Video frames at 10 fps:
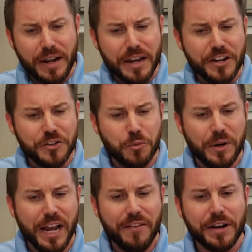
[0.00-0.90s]
is we
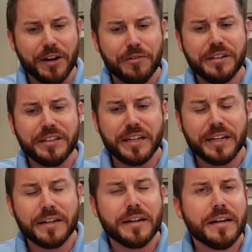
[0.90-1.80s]
have
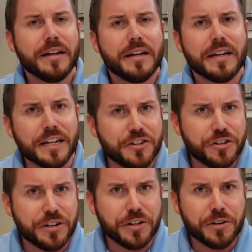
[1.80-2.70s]
everything
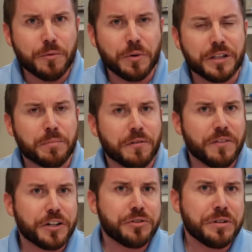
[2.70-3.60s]
engineered with a
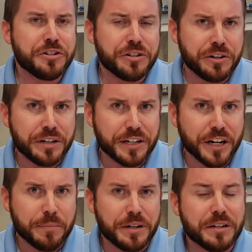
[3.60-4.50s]
professional engineering
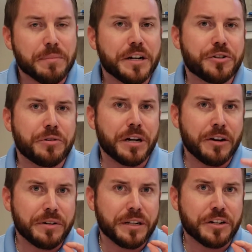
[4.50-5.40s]
company to make sure
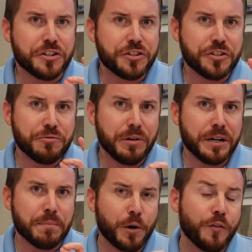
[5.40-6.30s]
everything is just right
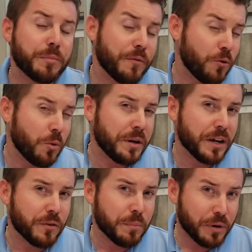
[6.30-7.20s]
and perfect before we
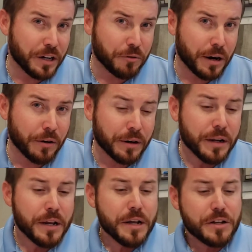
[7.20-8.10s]
ever break ground.
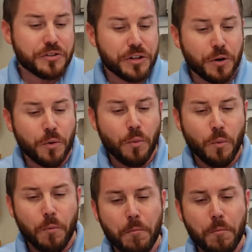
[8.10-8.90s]
So